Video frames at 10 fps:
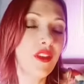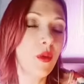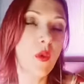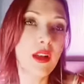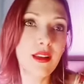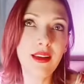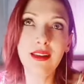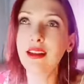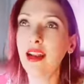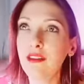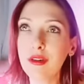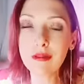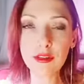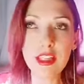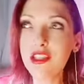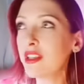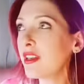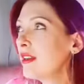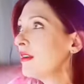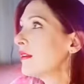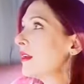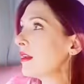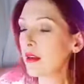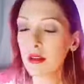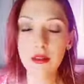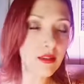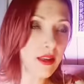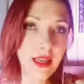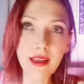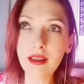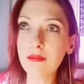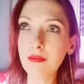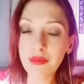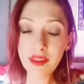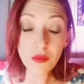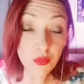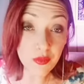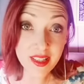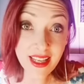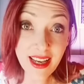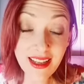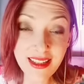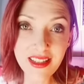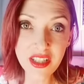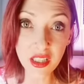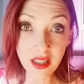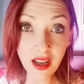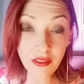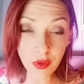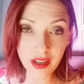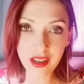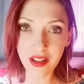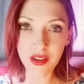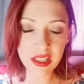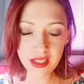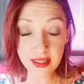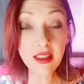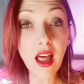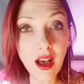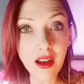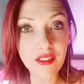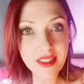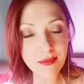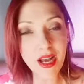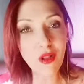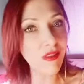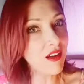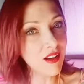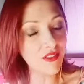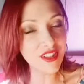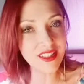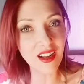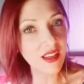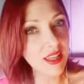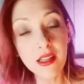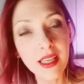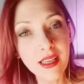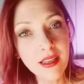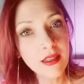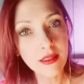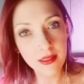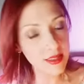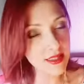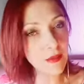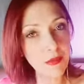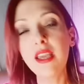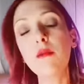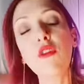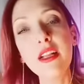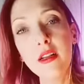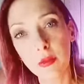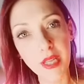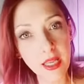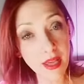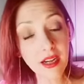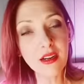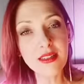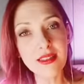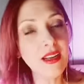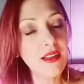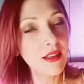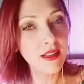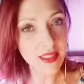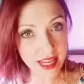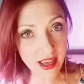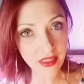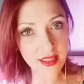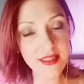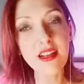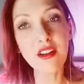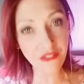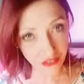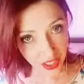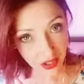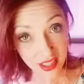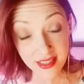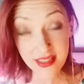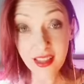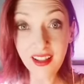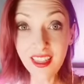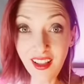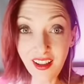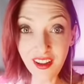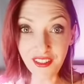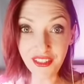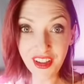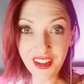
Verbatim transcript: And the one thing that every religion, like, says is to love one another. It's just love. It's about love. It's not killing. It's not being right or being better. It's not death. It's not fear. It's love.